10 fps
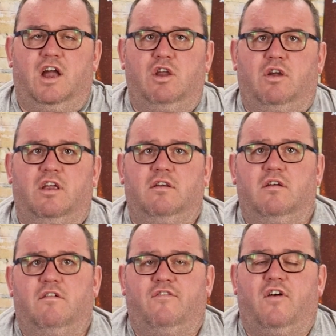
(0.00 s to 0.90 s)
and you can
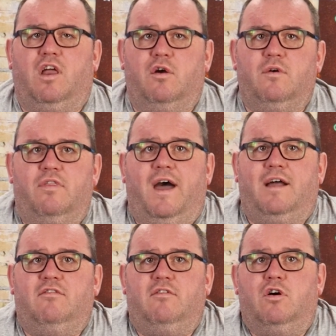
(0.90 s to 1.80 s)
follow
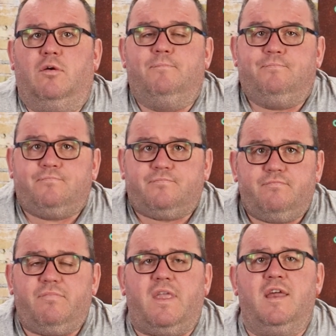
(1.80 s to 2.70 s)
that up.
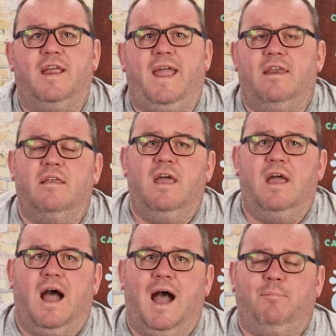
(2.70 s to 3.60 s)
And again,
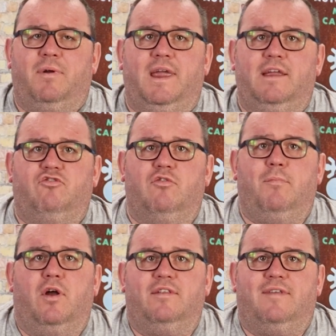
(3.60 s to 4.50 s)
happily
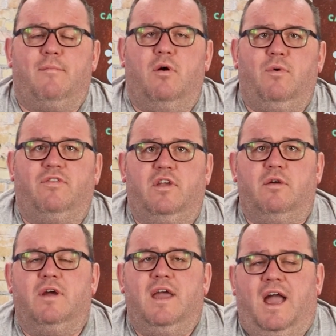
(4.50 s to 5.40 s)
jump on a demo with
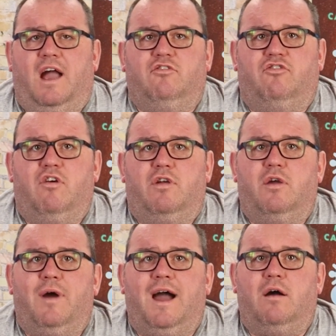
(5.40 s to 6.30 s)
you and show
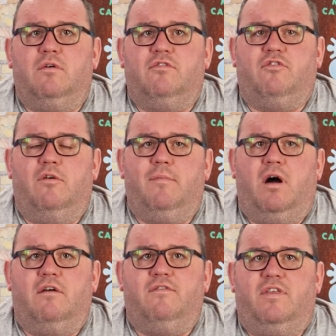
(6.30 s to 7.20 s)
you how some
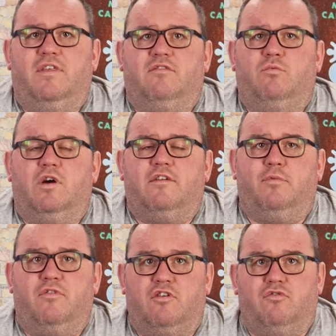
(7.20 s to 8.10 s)
of this works.
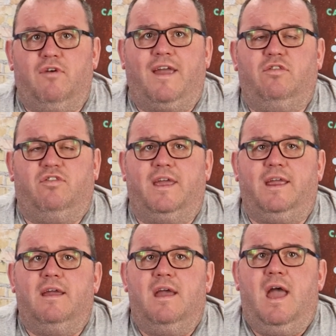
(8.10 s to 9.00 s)
But the great
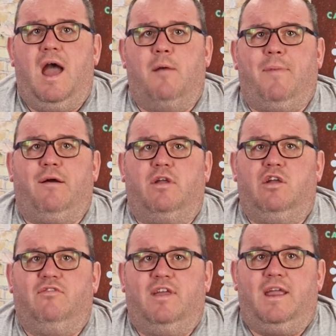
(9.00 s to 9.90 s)
thing about
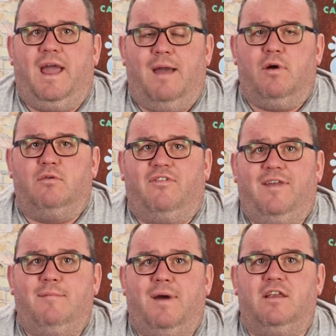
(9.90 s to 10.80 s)
using MOT
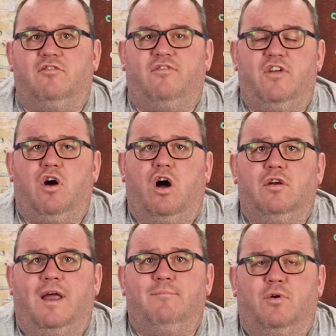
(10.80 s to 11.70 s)
Manager for your
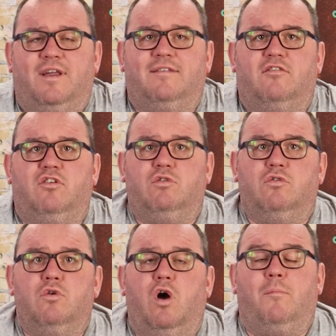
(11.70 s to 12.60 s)
online bookings is you
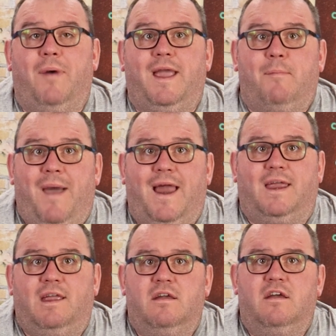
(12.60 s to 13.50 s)
do not pay a
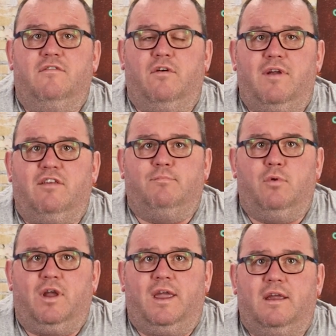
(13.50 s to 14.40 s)
penny for each
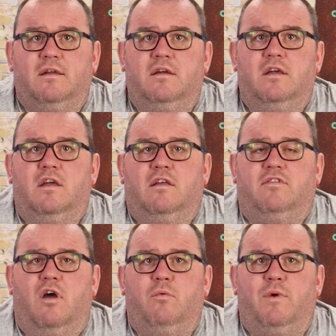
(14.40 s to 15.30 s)
booking.
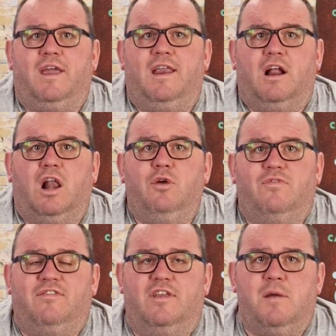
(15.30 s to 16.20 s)
So we can include
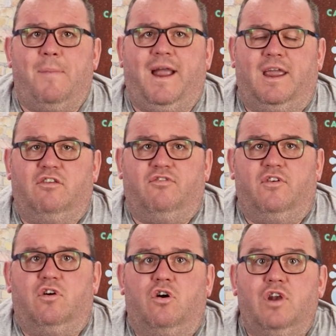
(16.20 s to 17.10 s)
this in your package
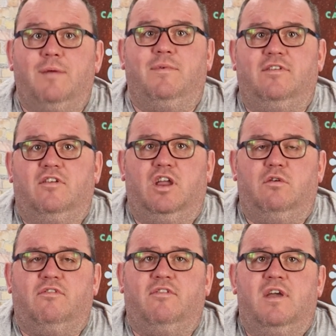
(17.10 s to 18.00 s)
for unlimited
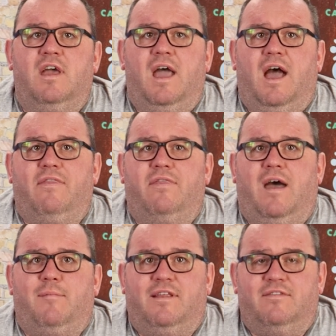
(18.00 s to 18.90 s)
use. And
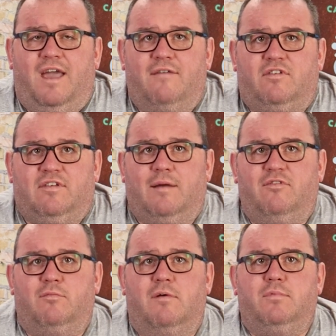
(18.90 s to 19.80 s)
that means every time
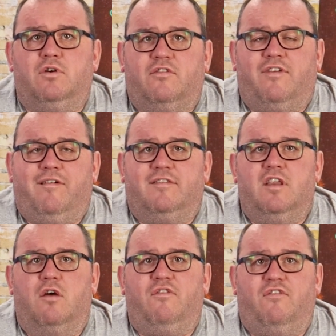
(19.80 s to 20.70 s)
someone books, there is
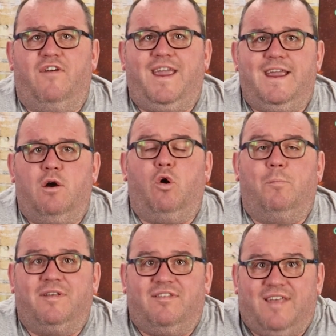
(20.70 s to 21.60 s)
no fee
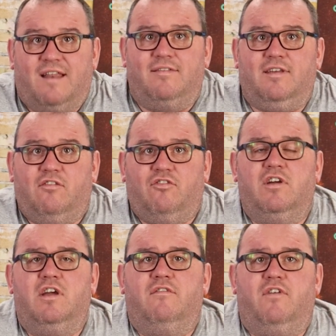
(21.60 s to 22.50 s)
or
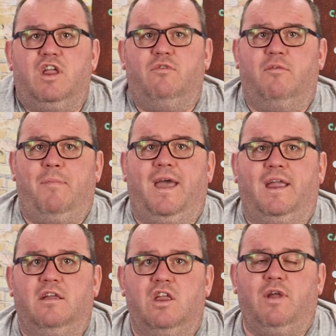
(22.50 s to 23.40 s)
percentage for you to
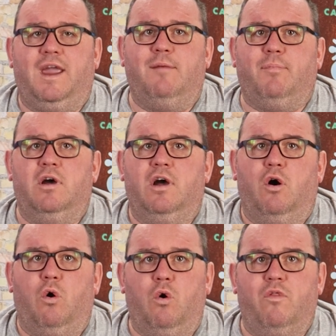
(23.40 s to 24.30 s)
pay. You keep
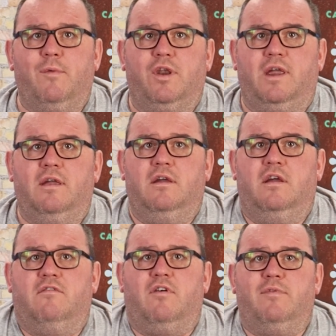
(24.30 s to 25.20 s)
all the money
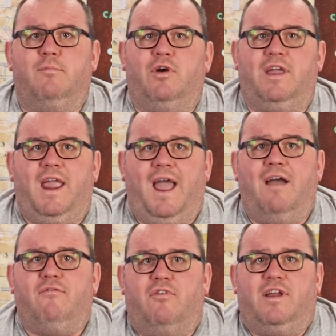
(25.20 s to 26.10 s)
from the booking
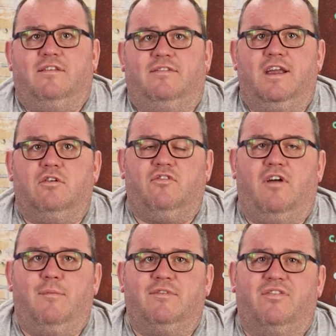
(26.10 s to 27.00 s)
every single
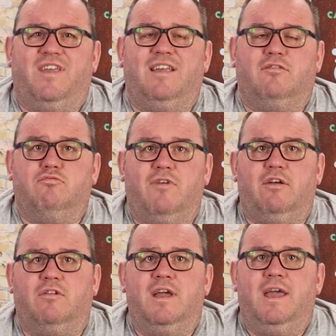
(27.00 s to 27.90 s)
time, which I think is a
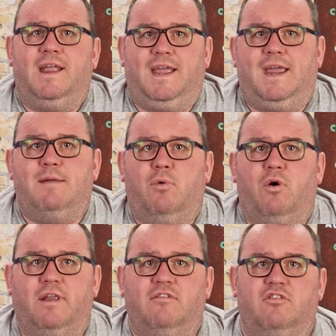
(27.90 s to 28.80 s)
real key
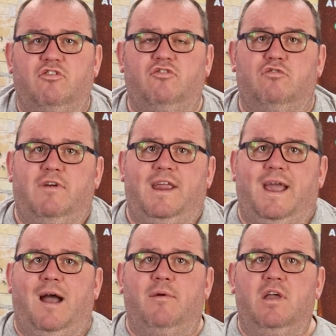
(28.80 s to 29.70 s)
point. So just to
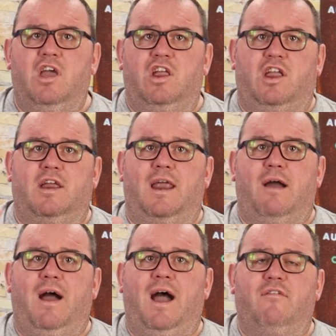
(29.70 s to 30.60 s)
recap, you can
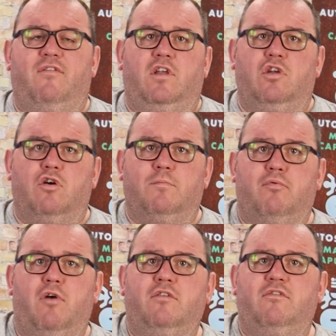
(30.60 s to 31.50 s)
now have your
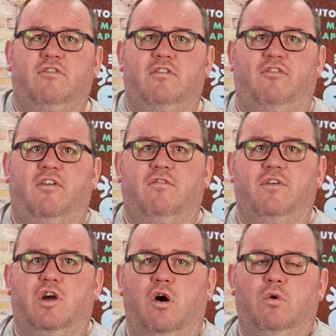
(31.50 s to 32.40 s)
bronze,
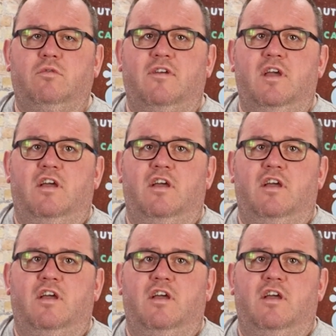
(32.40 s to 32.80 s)
silver, gold